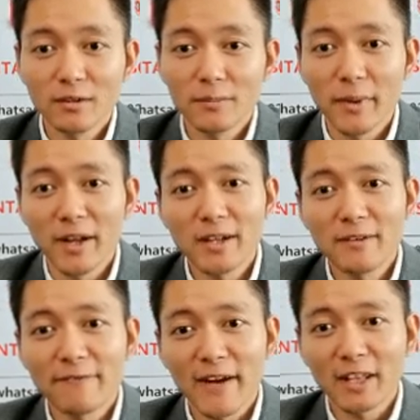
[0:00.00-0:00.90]

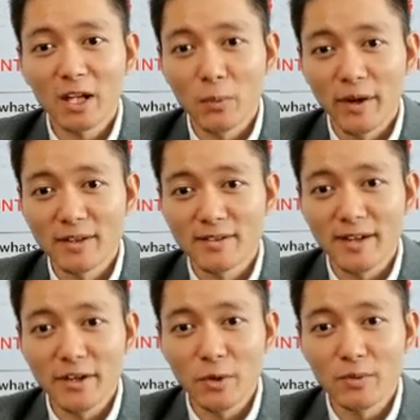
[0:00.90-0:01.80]
Many factories
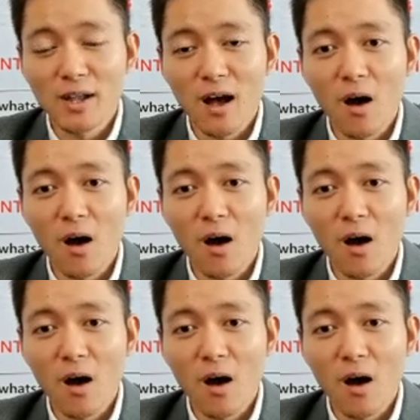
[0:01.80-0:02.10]
they use